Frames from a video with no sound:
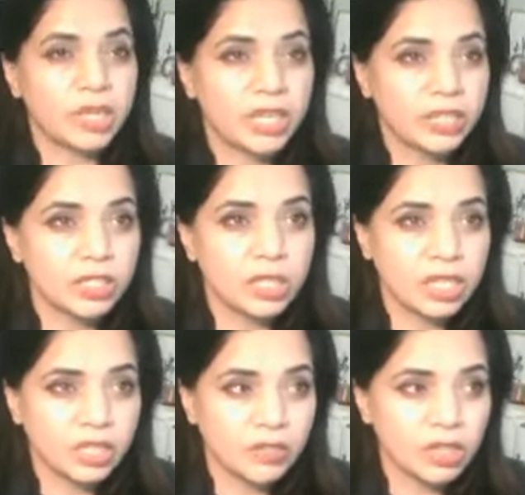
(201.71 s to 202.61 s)
we get
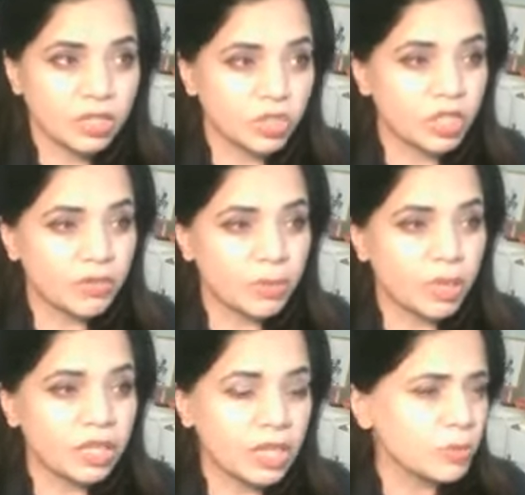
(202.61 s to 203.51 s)
into other stuff
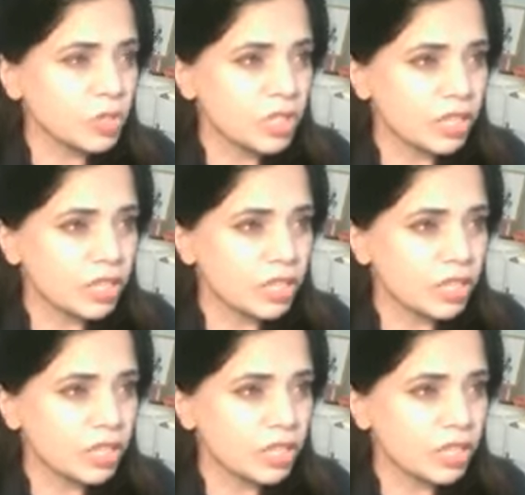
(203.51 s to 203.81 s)
about an option that